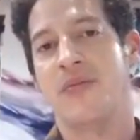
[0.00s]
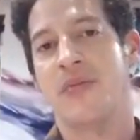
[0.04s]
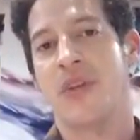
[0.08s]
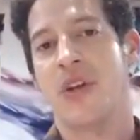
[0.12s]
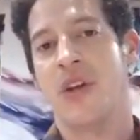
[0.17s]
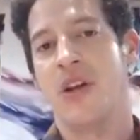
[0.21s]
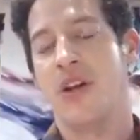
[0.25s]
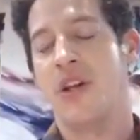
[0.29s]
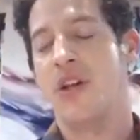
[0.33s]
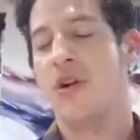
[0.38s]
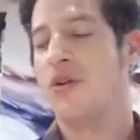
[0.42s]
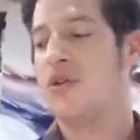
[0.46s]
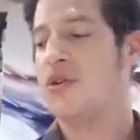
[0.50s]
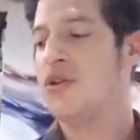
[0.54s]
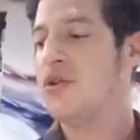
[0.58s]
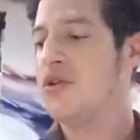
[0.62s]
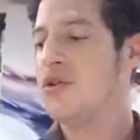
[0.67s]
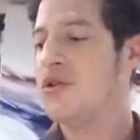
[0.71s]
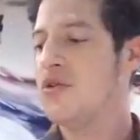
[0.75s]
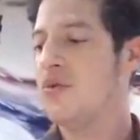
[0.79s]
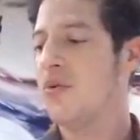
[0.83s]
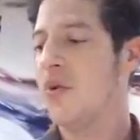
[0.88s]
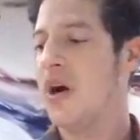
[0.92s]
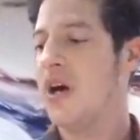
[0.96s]
Do
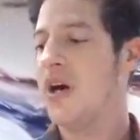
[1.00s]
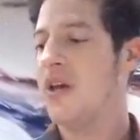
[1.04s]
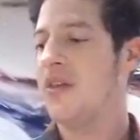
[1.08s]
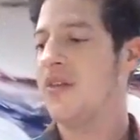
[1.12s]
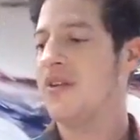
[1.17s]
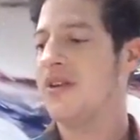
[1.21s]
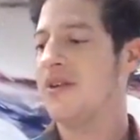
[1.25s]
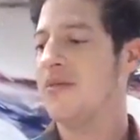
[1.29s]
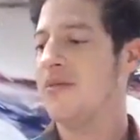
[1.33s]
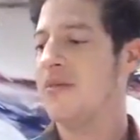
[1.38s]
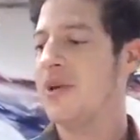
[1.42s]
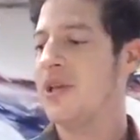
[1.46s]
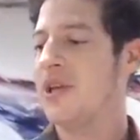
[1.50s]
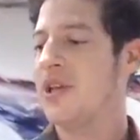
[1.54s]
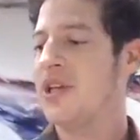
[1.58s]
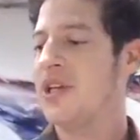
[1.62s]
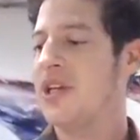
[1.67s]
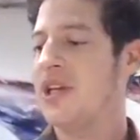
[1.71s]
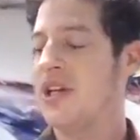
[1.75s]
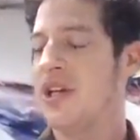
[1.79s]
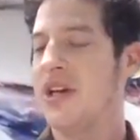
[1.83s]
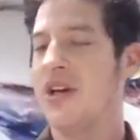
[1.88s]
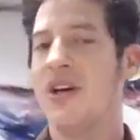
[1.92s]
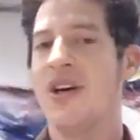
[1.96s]
you want the
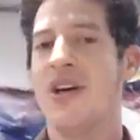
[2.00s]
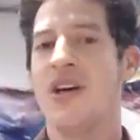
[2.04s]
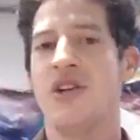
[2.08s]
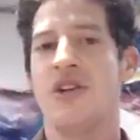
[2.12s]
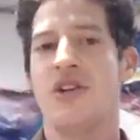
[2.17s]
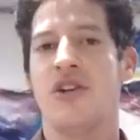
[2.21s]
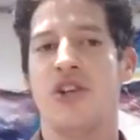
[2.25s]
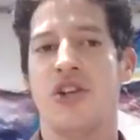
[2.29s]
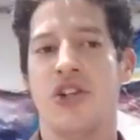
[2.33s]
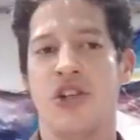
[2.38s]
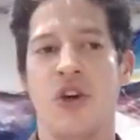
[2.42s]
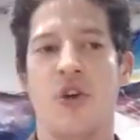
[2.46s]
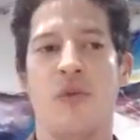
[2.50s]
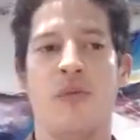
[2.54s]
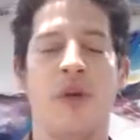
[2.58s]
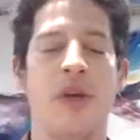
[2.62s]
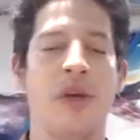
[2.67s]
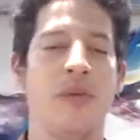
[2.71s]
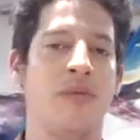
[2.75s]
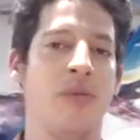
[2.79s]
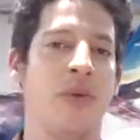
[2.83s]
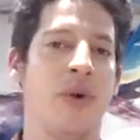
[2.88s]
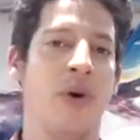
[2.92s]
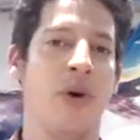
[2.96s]
ability to show
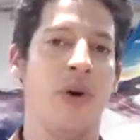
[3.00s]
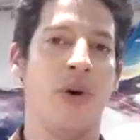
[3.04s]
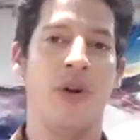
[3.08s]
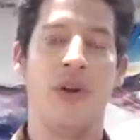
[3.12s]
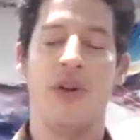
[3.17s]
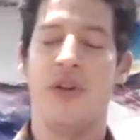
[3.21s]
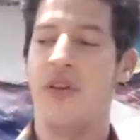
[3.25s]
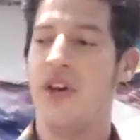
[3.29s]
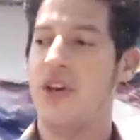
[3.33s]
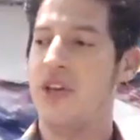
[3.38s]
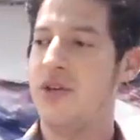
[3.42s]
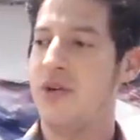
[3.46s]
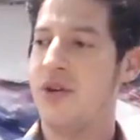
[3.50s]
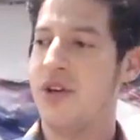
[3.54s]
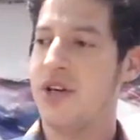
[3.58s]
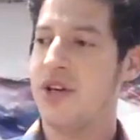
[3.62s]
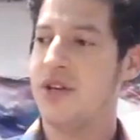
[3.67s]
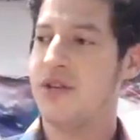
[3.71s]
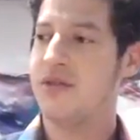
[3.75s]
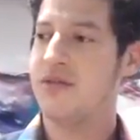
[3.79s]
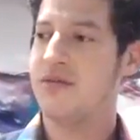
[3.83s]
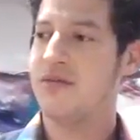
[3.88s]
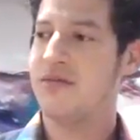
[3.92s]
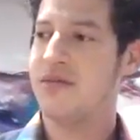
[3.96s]
people that you
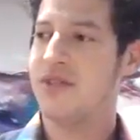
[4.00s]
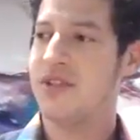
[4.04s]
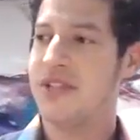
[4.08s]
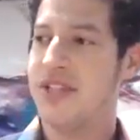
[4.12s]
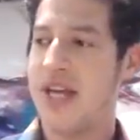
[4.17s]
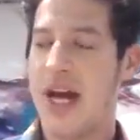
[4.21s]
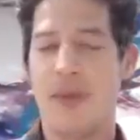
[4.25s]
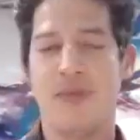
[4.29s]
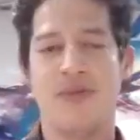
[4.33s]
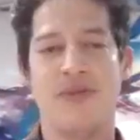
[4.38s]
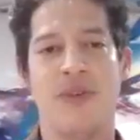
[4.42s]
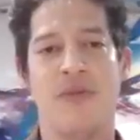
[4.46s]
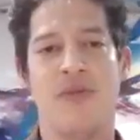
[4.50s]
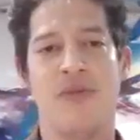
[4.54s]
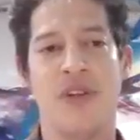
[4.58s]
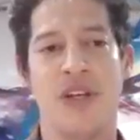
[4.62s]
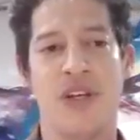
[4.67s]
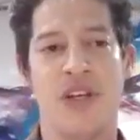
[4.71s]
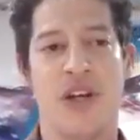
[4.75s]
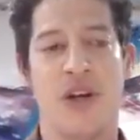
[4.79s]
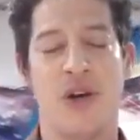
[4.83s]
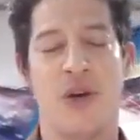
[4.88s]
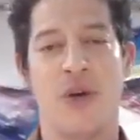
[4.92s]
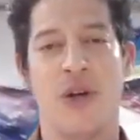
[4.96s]
can zap something
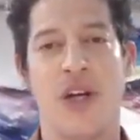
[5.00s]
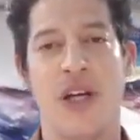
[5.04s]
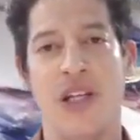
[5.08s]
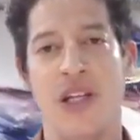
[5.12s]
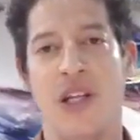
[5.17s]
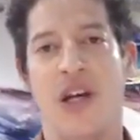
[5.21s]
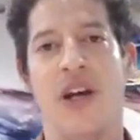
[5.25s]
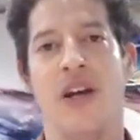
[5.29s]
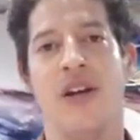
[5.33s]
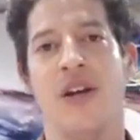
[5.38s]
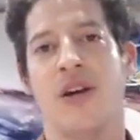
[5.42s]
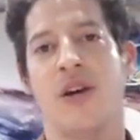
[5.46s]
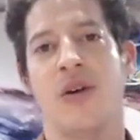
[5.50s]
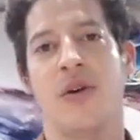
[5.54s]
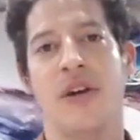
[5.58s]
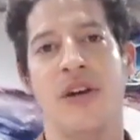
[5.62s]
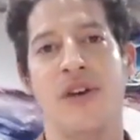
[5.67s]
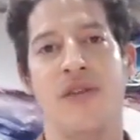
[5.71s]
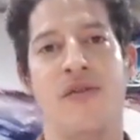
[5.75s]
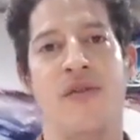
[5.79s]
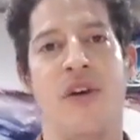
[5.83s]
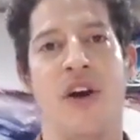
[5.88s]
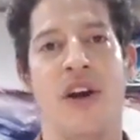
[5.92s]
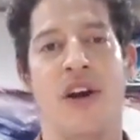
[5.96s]
and create light or
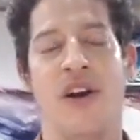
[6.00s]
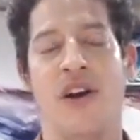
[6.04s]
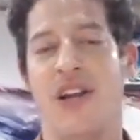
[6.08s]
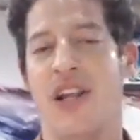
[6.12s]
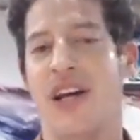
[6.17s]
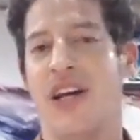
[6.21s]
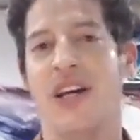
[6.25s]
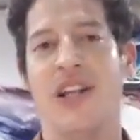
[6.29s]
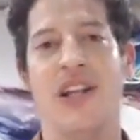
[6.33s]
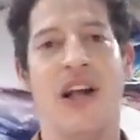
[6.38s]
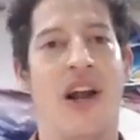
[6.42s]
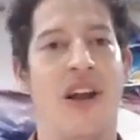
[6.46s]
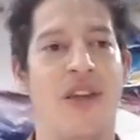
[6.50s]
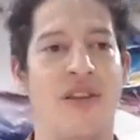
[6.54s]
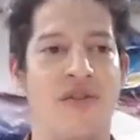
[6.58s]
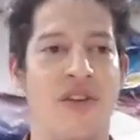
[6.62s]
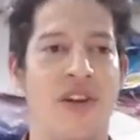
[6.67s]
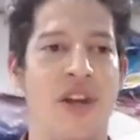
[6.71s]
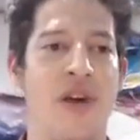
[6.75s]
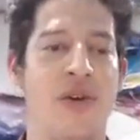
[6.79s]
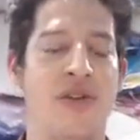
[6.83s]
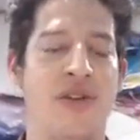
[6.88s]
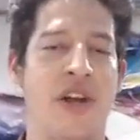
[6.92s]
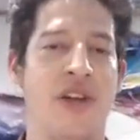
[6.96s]
create fire, like a lot of the
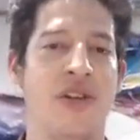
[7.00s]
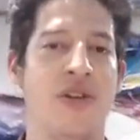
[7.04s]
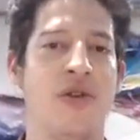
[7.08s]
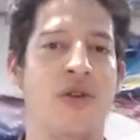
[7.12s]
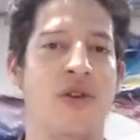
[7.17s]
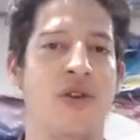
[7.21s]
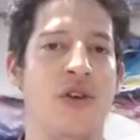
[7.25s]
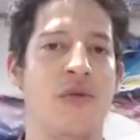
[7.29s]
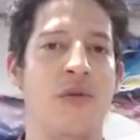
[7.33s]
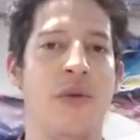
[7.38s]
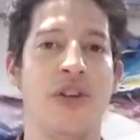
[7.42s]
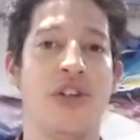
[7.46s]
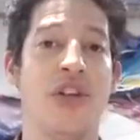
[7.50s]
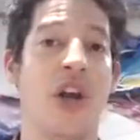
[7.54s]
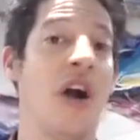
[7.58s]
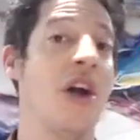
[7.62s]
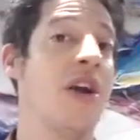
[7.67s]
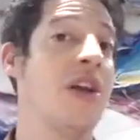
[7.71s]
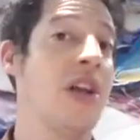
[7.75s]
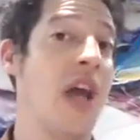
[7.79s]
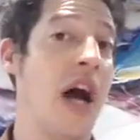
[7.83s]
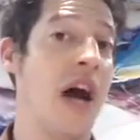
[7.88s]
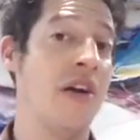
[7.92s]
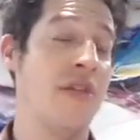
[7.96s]
videos on YouTube, which are
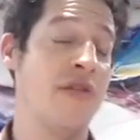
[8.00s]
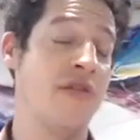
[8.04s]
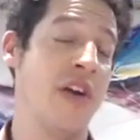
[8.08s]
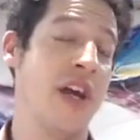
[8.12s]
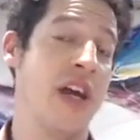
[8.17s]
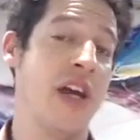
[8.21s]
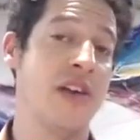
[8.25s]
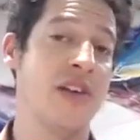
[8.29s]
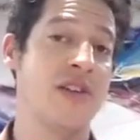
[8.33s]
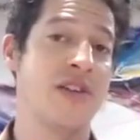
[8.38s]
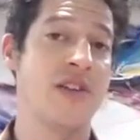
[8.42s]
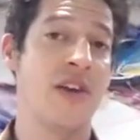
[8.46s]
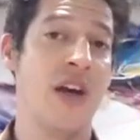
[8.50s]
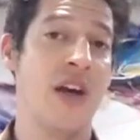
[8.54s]
not fakes?